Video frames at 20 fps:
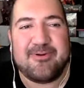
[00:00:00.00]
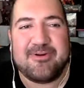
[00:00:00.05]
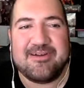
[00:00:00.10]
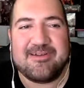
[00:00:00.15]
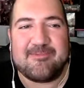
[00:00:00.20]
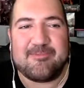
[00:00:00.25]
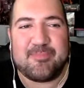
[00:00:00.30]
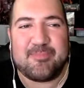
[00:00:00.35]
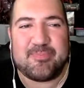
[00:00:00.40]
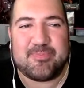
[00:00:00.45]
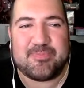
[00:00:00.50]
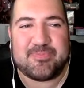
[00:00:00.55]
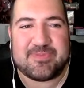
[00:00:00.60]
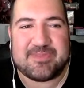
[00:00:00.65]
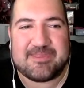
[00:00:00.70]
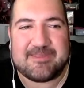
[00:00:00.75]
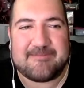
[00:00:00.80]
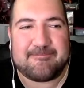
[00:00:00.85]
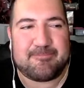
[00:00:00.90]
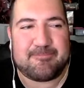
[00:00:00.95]
know what?
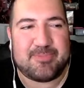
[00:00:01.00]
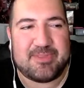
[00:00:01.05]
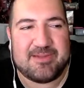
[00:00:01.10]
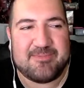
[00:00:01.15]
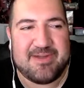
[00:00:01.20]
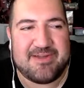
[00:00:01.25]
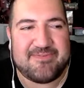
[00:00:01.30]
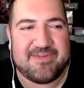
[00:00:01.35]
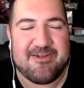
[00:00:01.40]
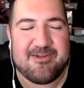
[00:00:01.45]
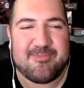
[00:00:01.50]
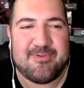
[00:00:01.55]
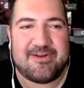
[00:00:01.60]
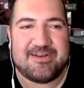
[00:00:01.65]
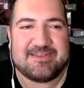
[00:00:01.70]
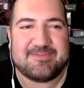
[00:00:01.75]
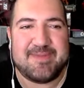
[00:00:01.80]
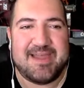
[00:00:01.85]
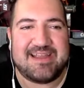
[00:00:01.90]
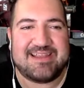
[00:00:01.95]
My favorite part
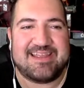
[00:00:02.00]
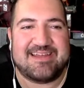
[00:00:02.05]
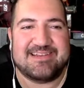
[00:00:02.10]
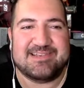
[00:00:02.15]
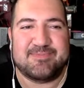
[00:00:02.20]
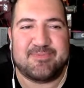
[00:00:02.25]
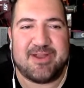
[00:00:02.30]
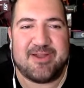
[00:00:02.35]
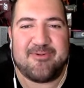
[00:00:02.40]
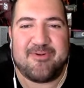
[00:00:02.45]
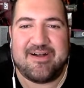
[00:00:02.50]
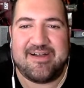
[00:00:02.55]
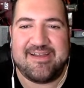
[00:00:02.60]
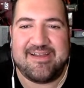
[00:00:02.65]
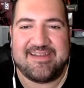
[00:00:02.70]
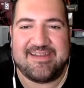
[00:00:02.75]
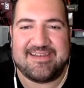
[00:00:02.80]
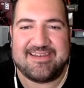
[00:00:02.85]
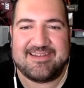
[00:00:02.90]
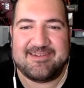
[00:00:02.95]
of SmackDown is Bray
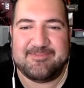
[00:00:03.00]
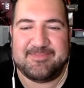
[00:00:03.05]
Wyatt